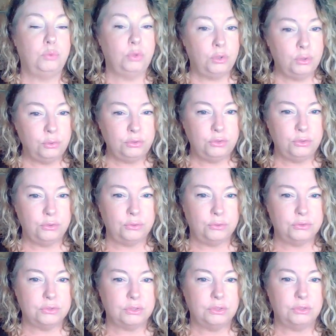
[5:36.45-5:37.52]
will
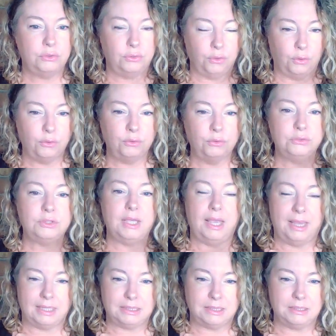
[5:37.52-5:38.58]
use those
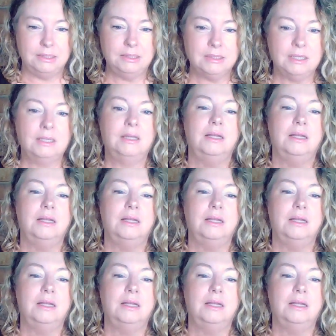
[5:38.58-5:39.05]
exes,